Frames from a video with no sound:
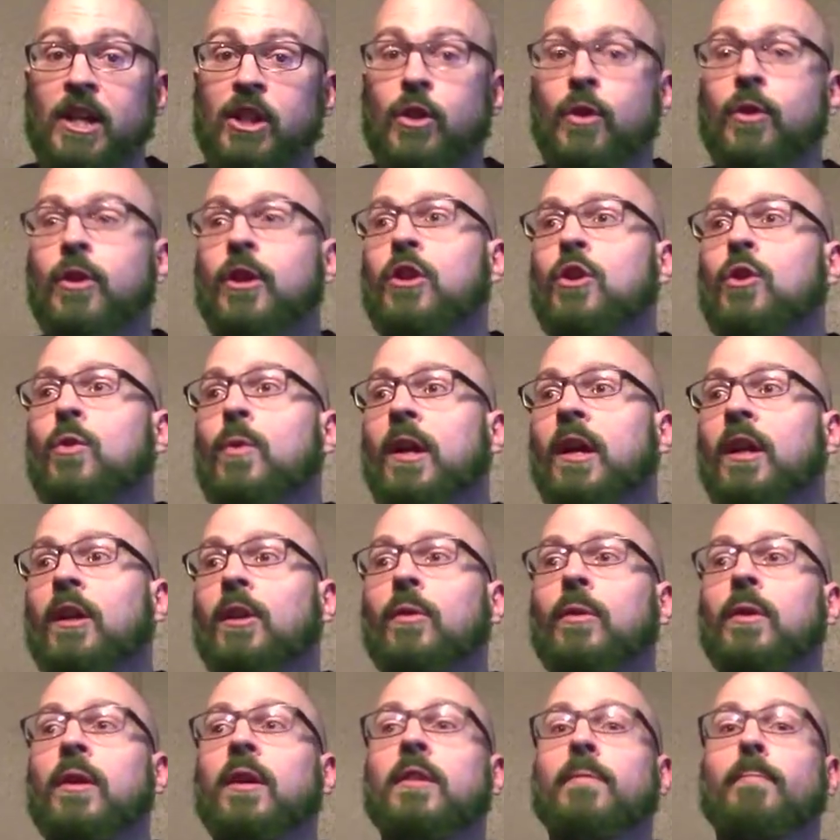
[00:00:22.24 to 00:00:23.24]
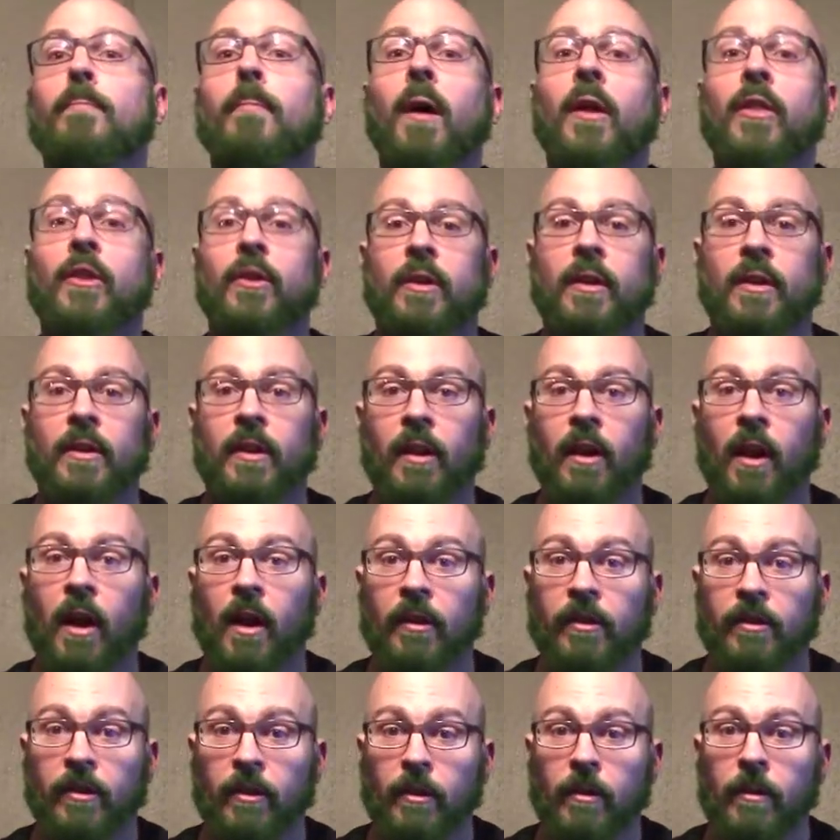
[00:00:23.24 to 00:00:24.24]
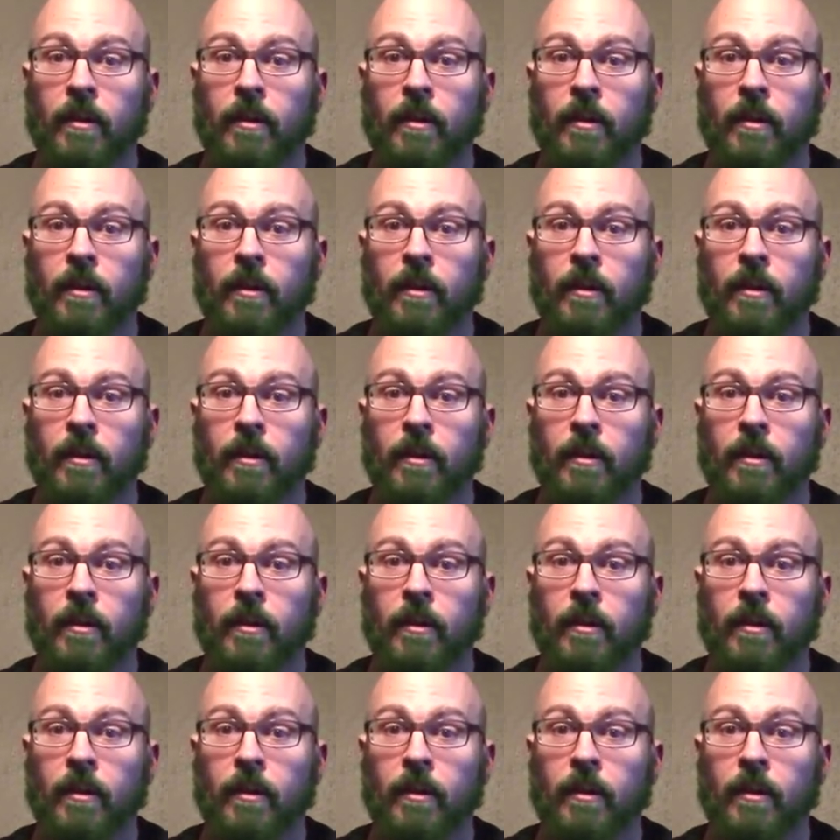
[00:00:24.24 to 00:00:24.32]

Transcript: sure that you include his mother in the lawsuit.